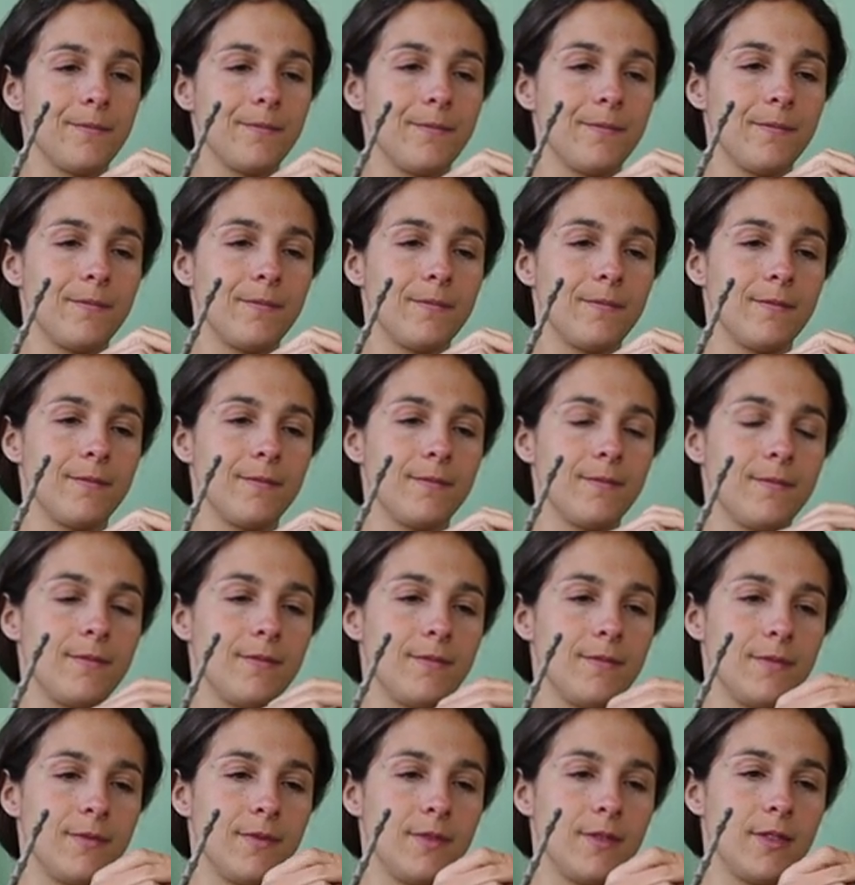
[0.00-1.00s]

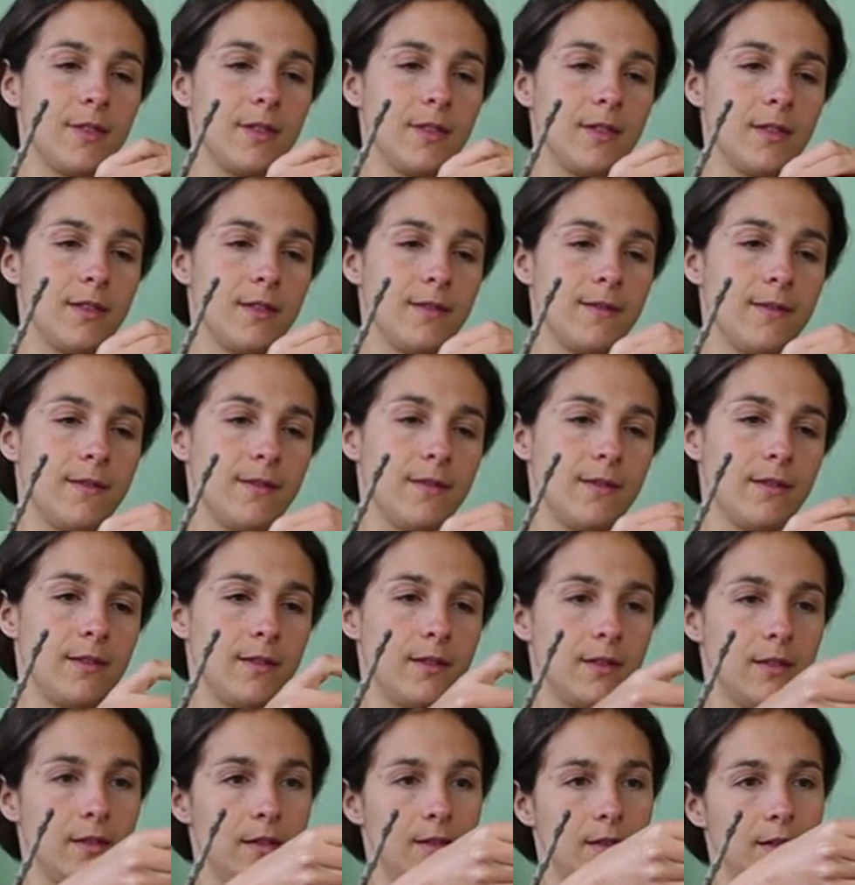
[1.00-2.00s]

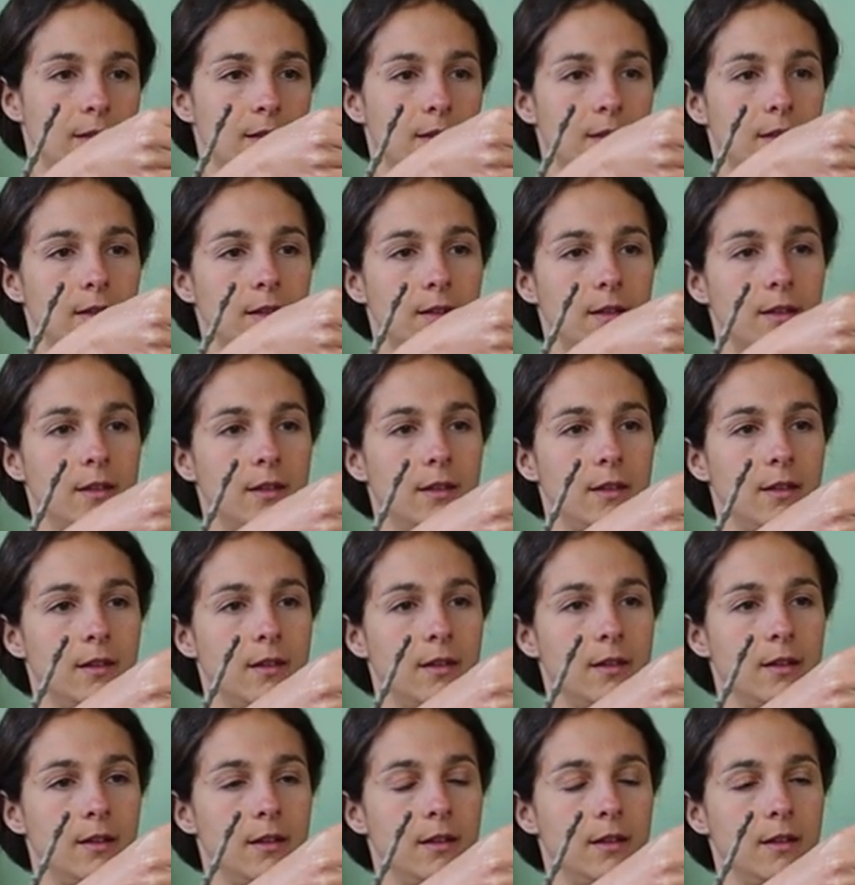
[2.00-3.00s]

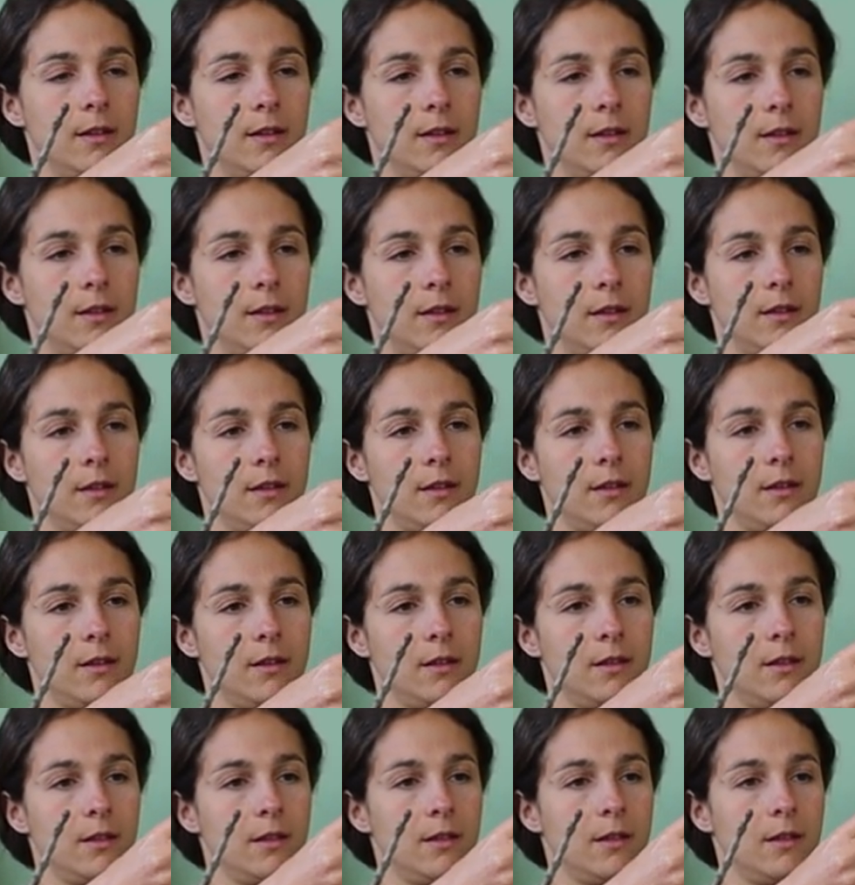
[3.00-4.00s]

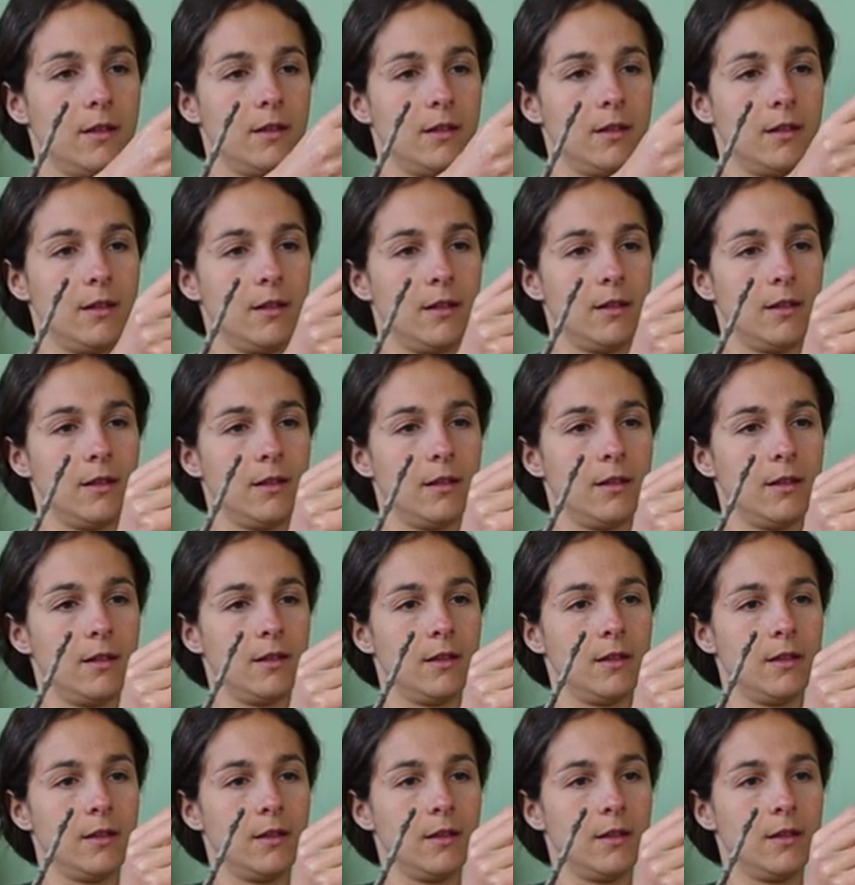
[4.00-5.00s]

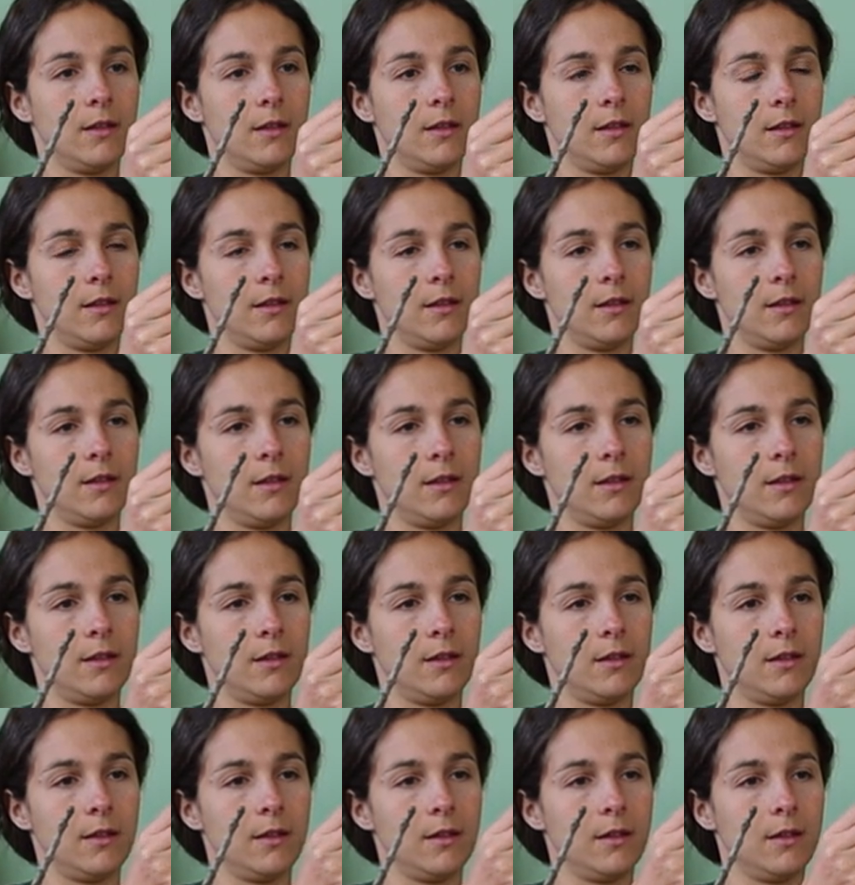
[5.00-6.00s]

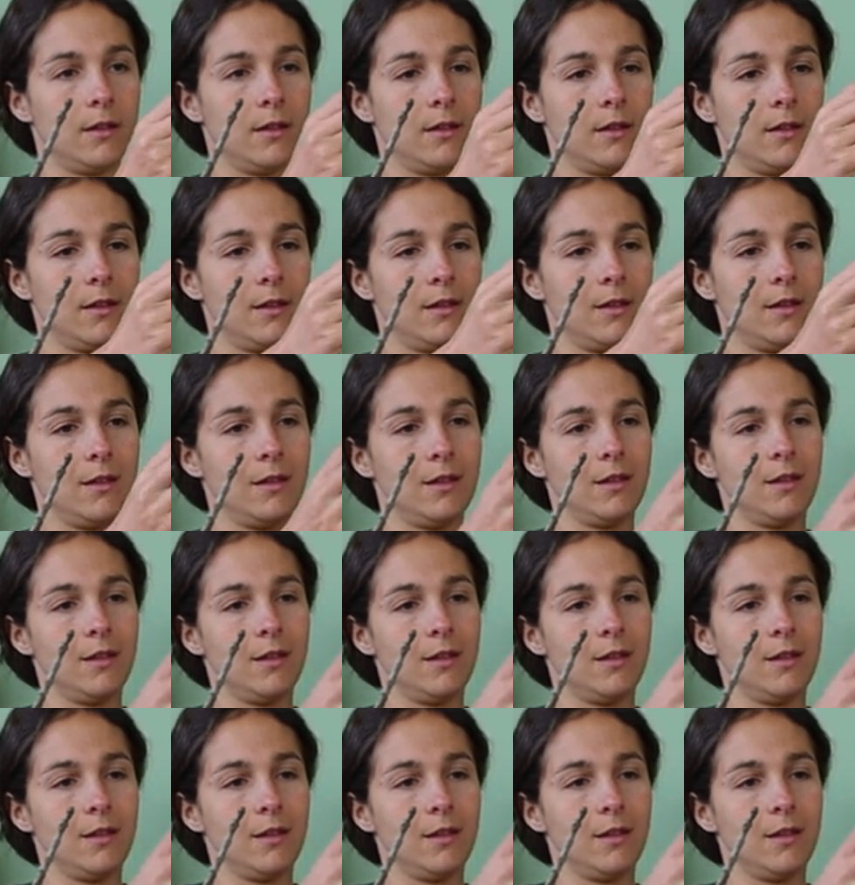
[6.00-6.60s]
Nobody speaks.